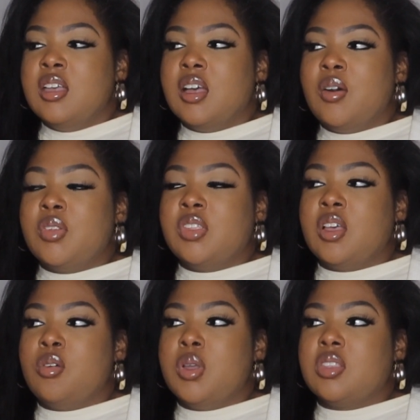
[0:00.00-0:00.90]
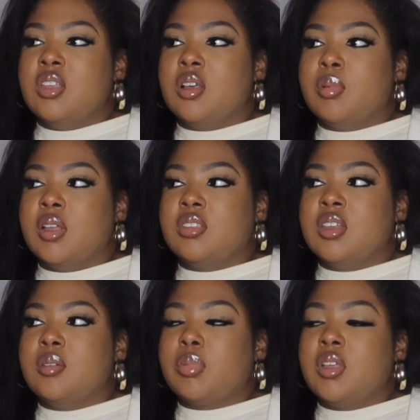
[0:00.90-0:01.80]
I want to say a quick thing about
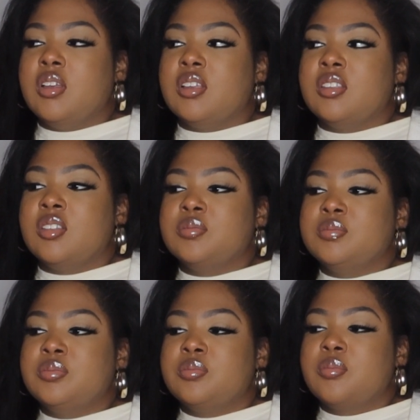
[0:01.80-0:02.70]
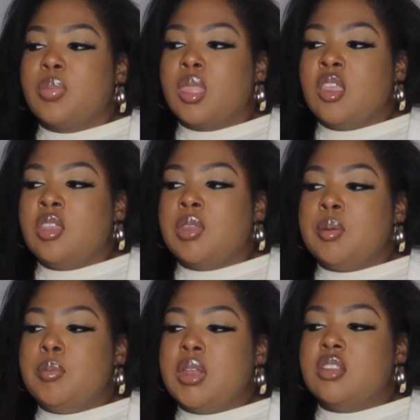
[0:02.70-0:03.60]
that because that's something I've
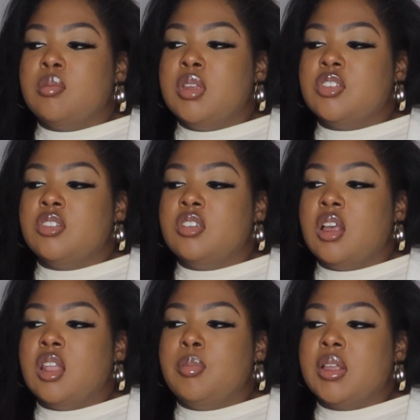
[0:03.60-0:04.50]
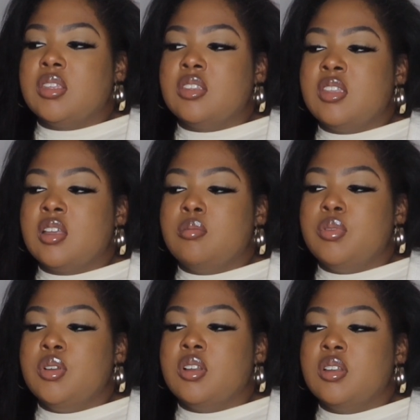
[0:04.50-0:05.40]
been meaning to mention to y'all about that second
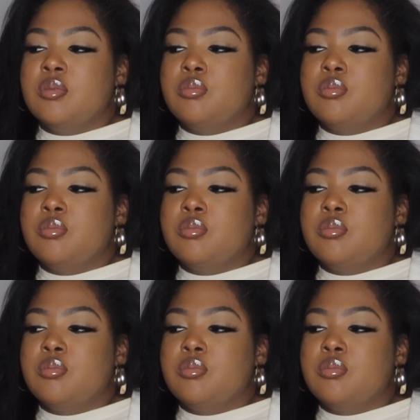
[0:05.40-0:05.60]
book.